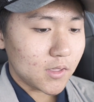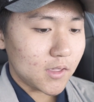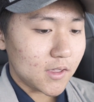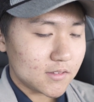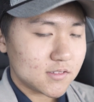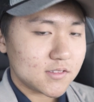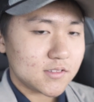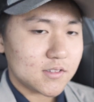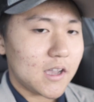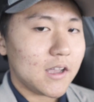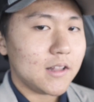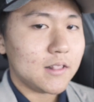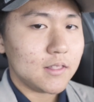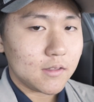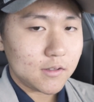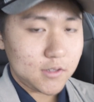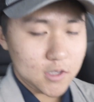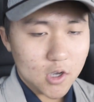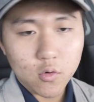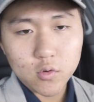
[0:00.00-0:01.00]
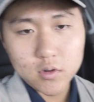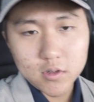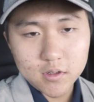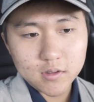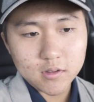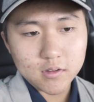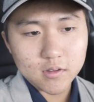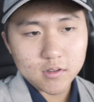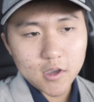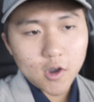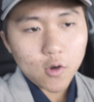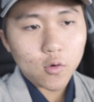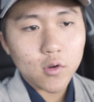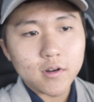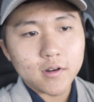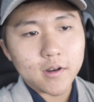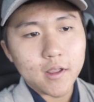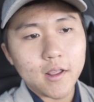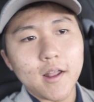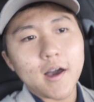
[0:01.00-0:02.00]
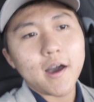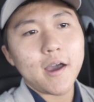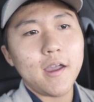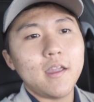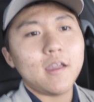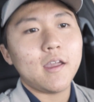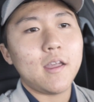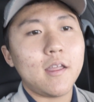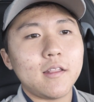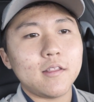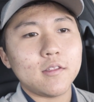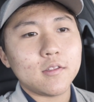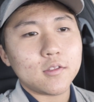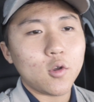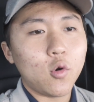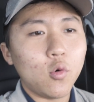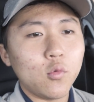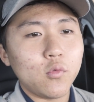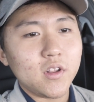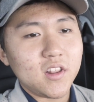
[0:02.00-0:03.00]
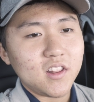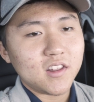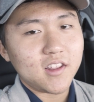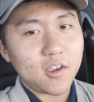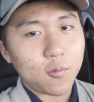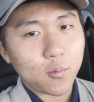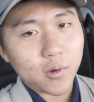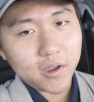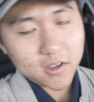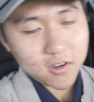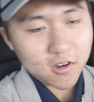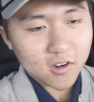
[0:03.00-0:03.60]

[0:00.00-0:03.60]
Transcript: Ioan and I don't really like white